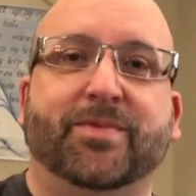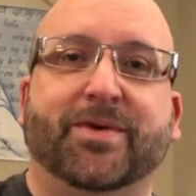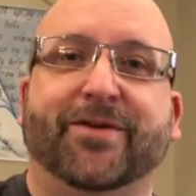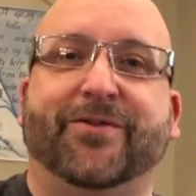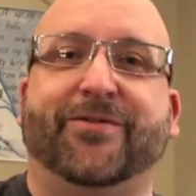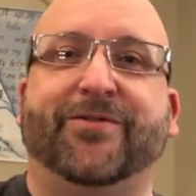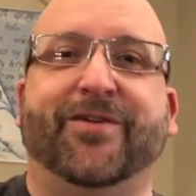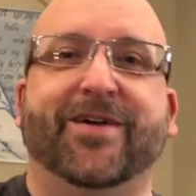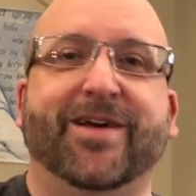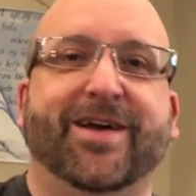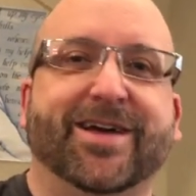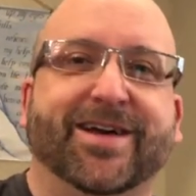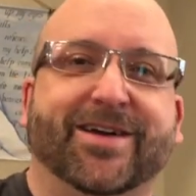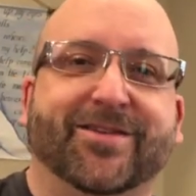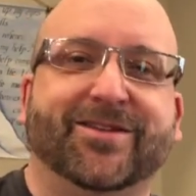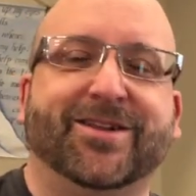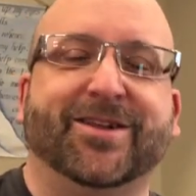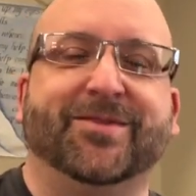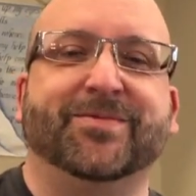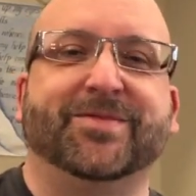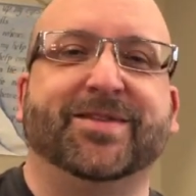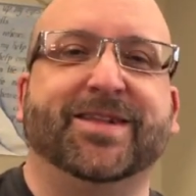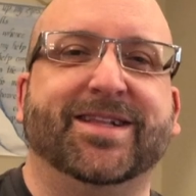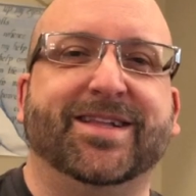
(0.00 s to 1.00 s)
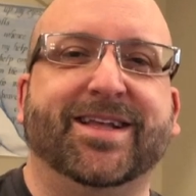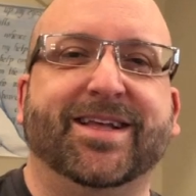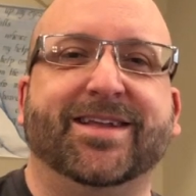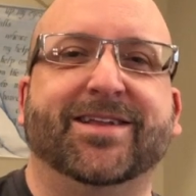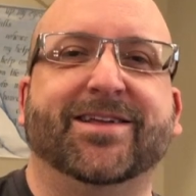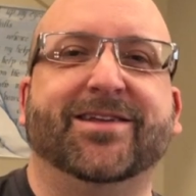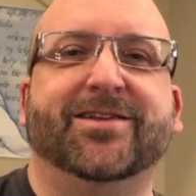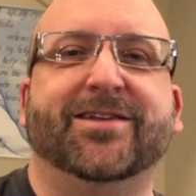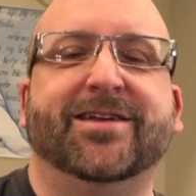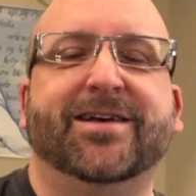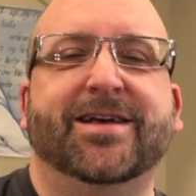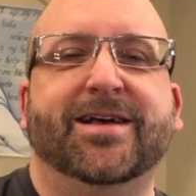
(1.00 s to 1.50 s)
if, if something's
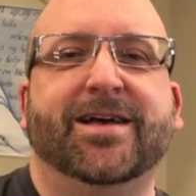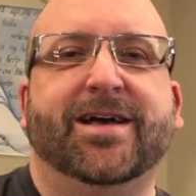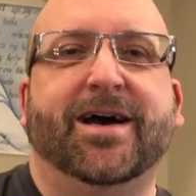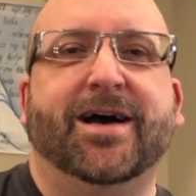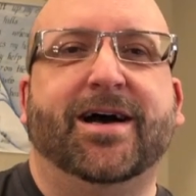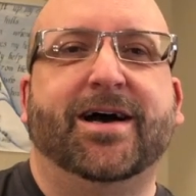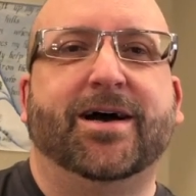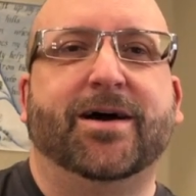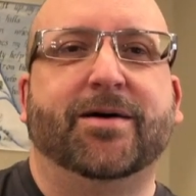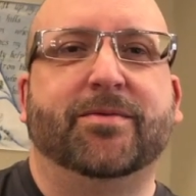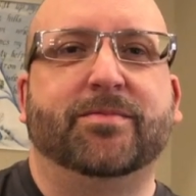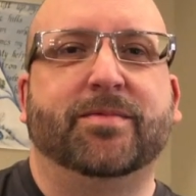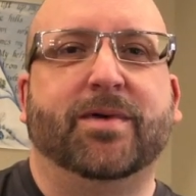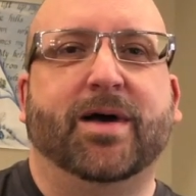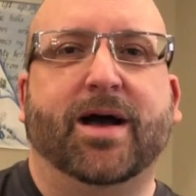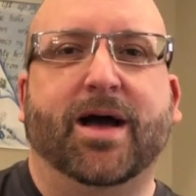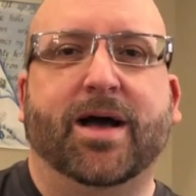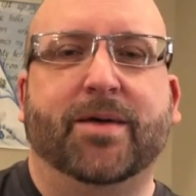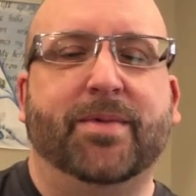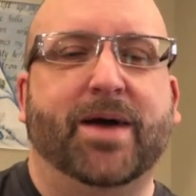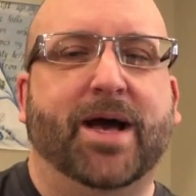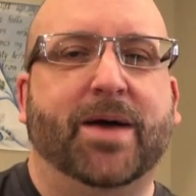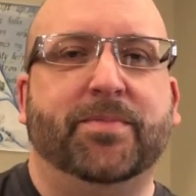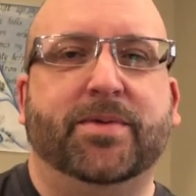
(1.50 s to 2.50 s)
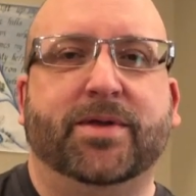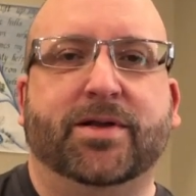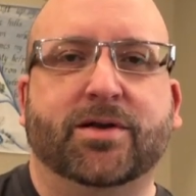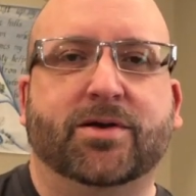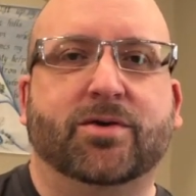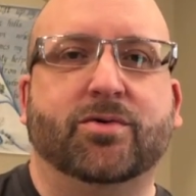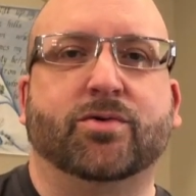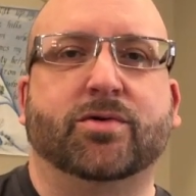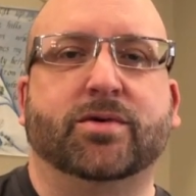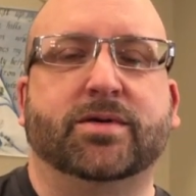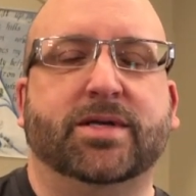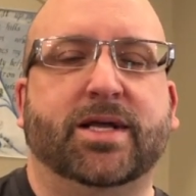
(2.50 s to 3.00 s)
needed. Um, I'm happy to
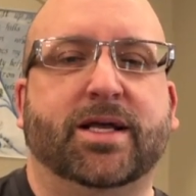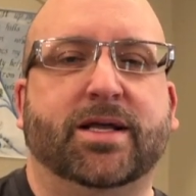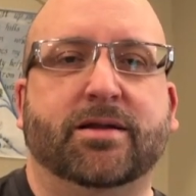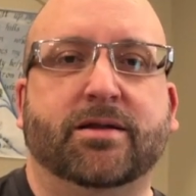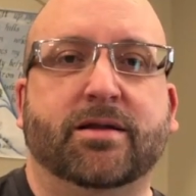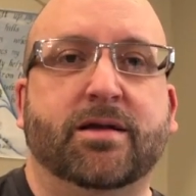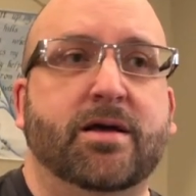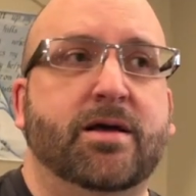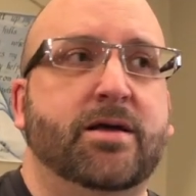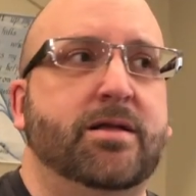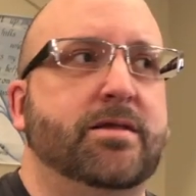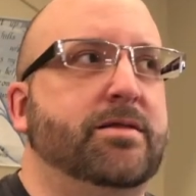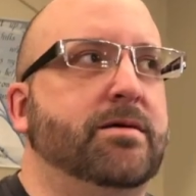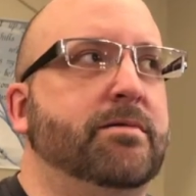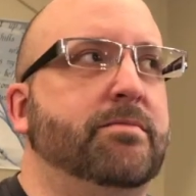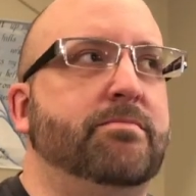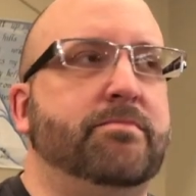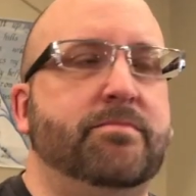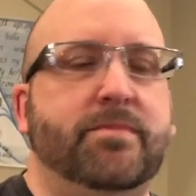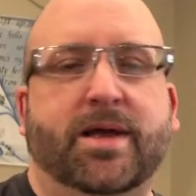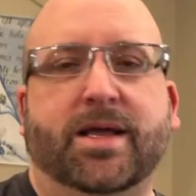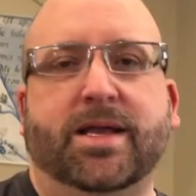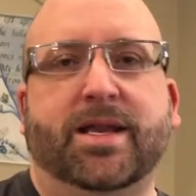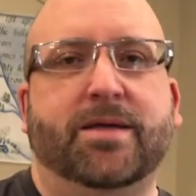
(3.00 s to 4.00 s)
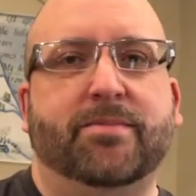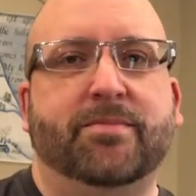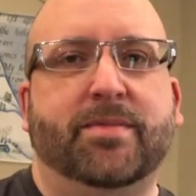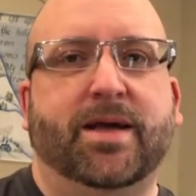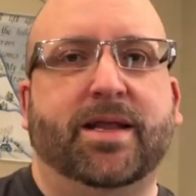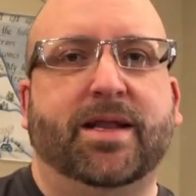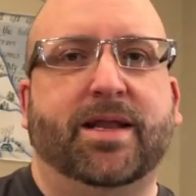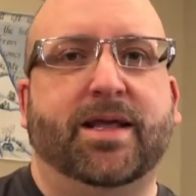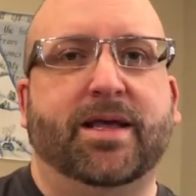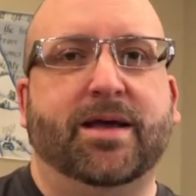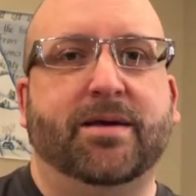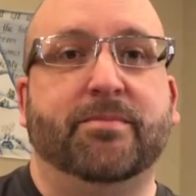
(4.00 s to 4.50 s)
coordinate the many,
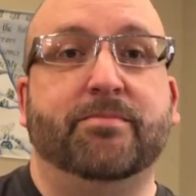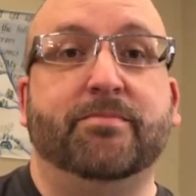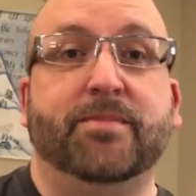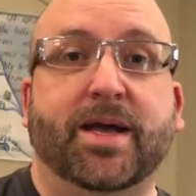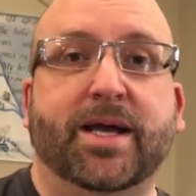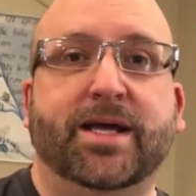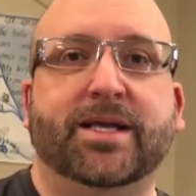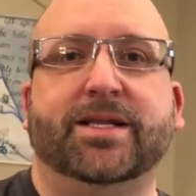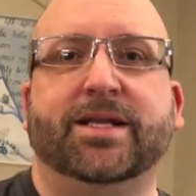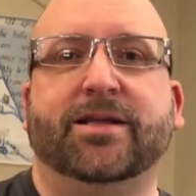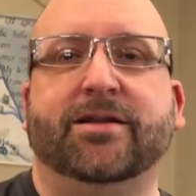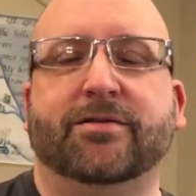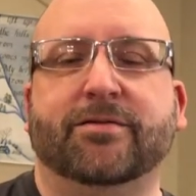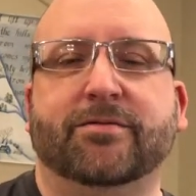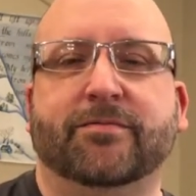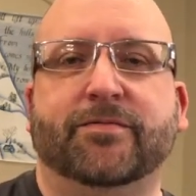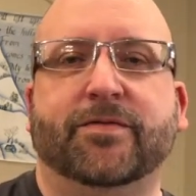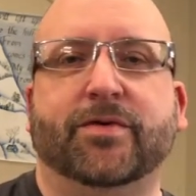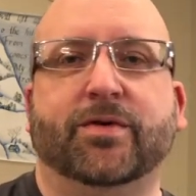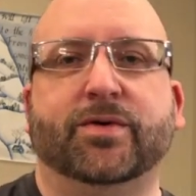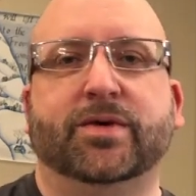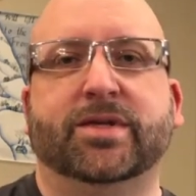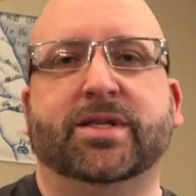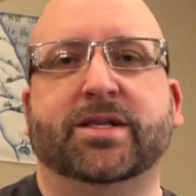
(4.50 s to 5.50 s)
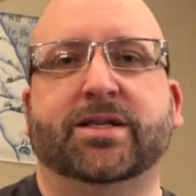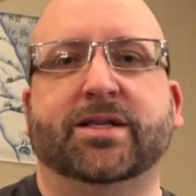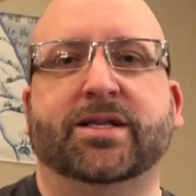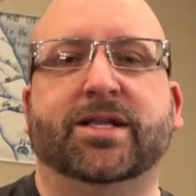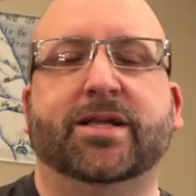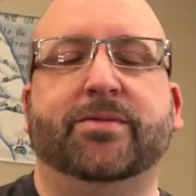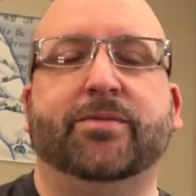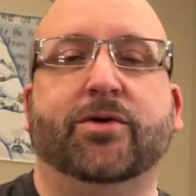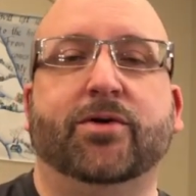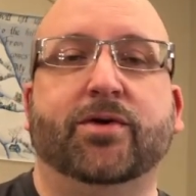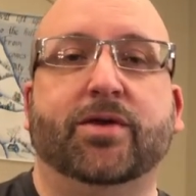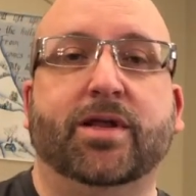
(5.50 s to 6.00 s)
many amazing folks in this
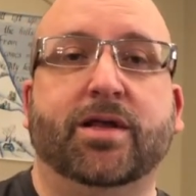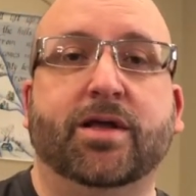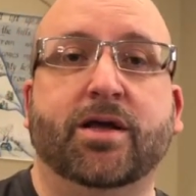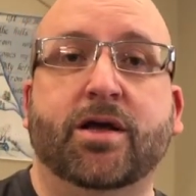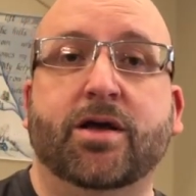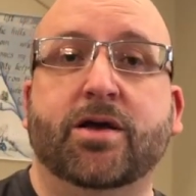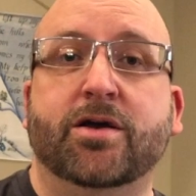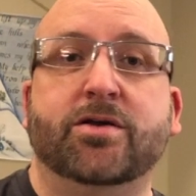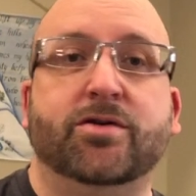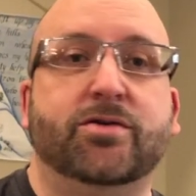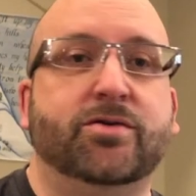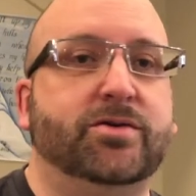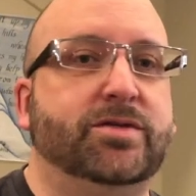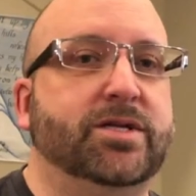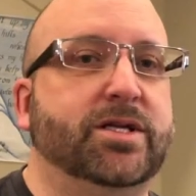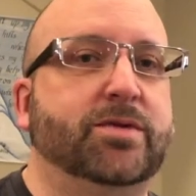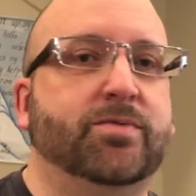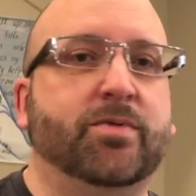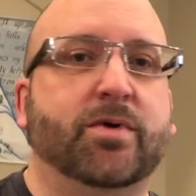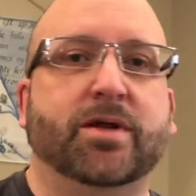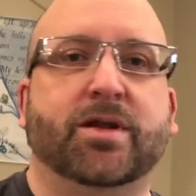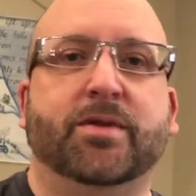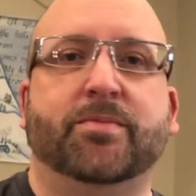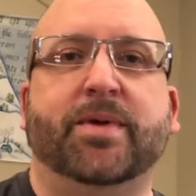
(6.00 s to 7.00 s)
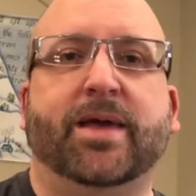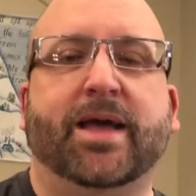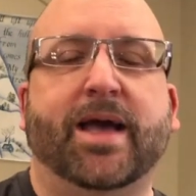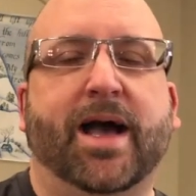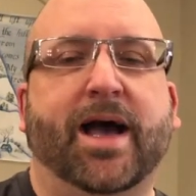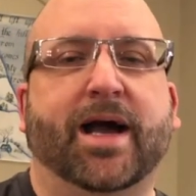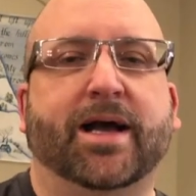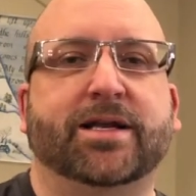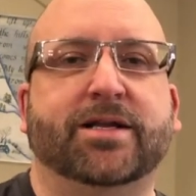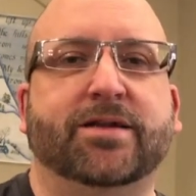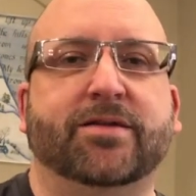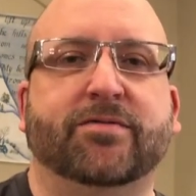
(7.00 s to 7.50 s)
community who just want to be
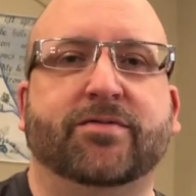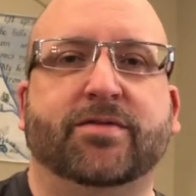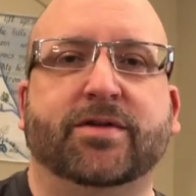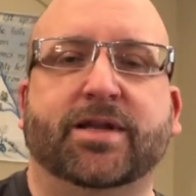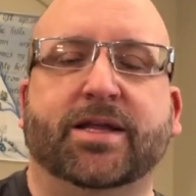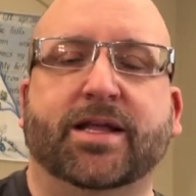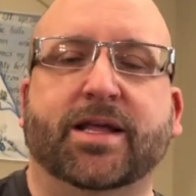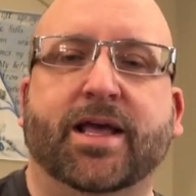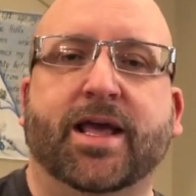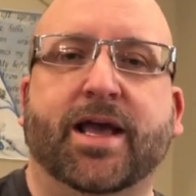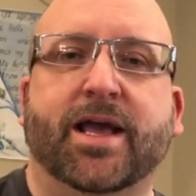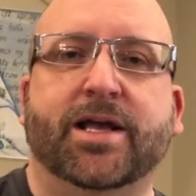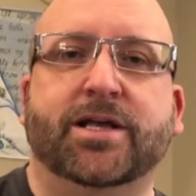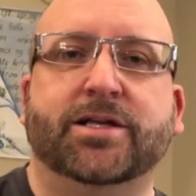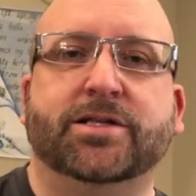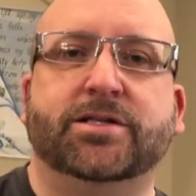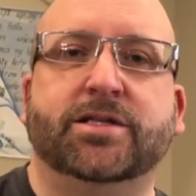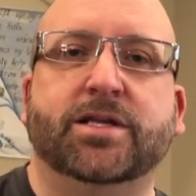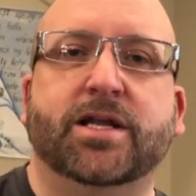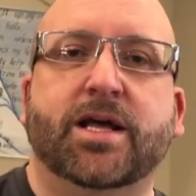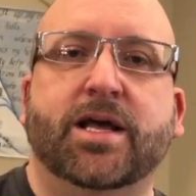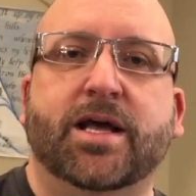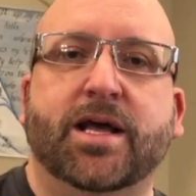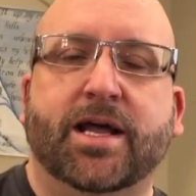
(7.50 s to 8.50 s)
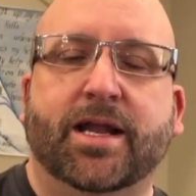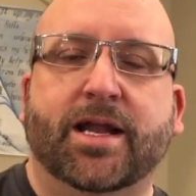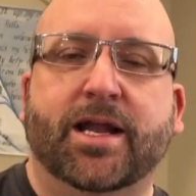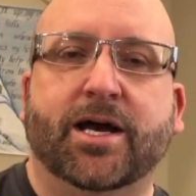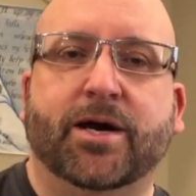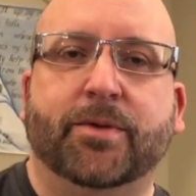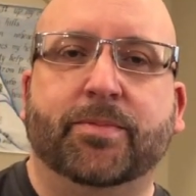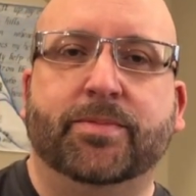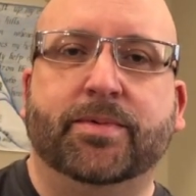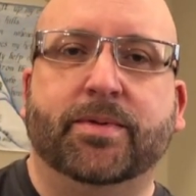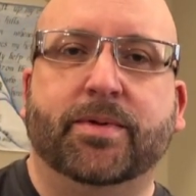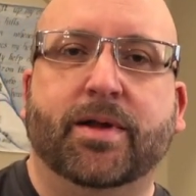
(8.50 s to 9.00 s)
active and engaged and
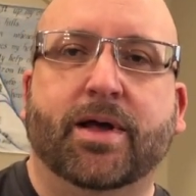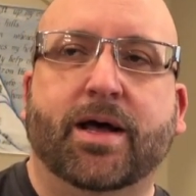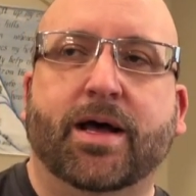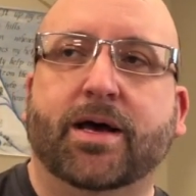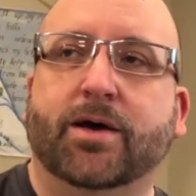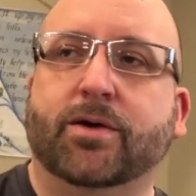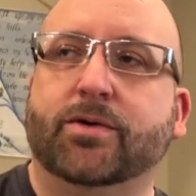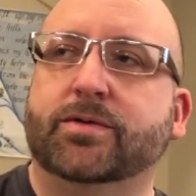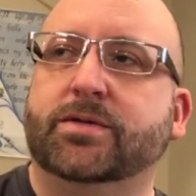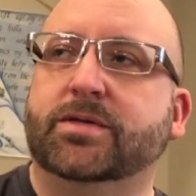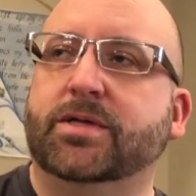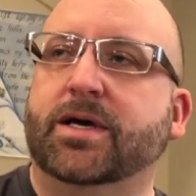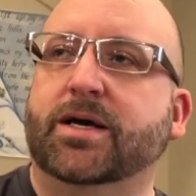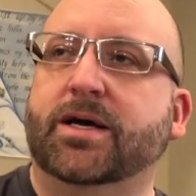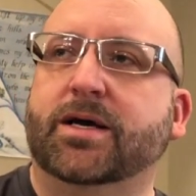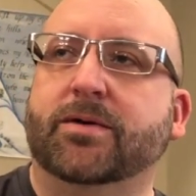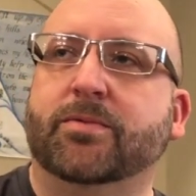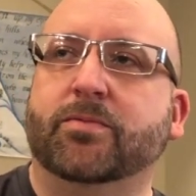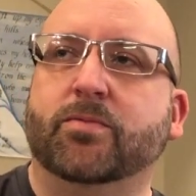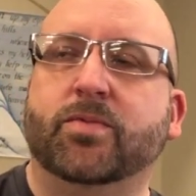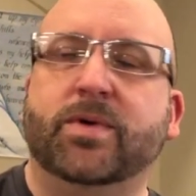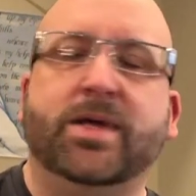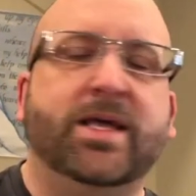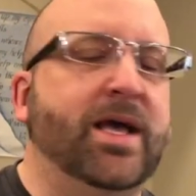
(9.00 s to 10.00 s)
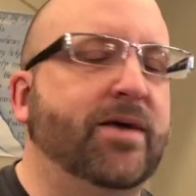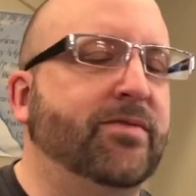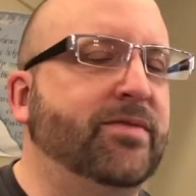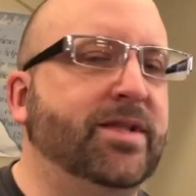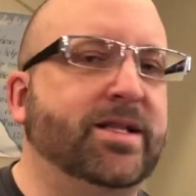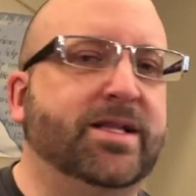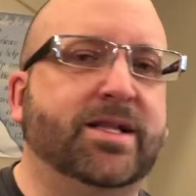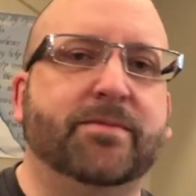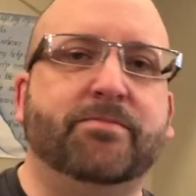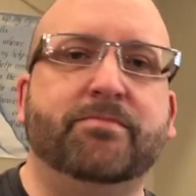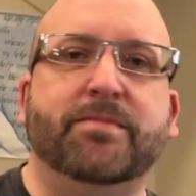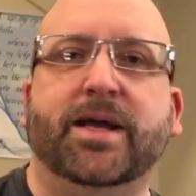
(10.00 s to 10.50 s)
help out. Um, we have
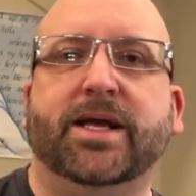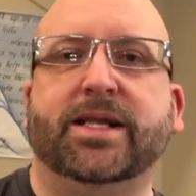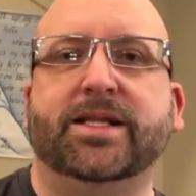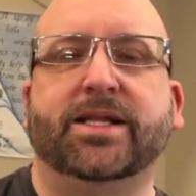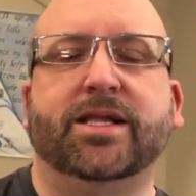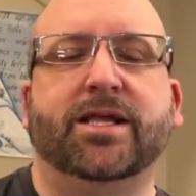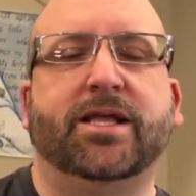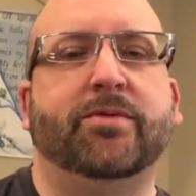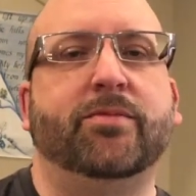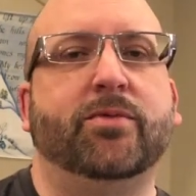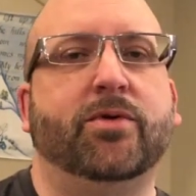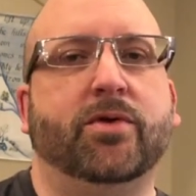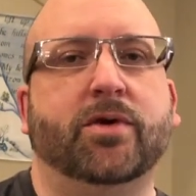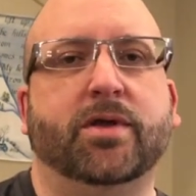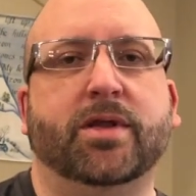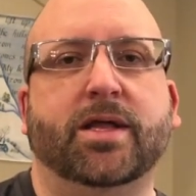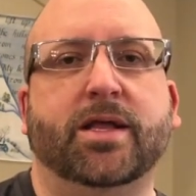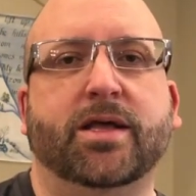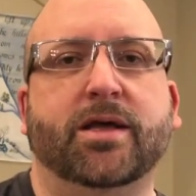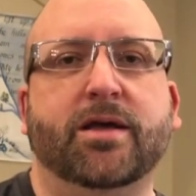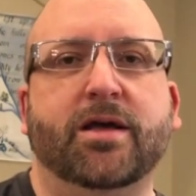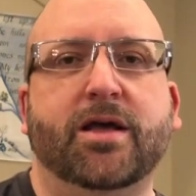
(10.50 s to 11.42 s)
this amazing community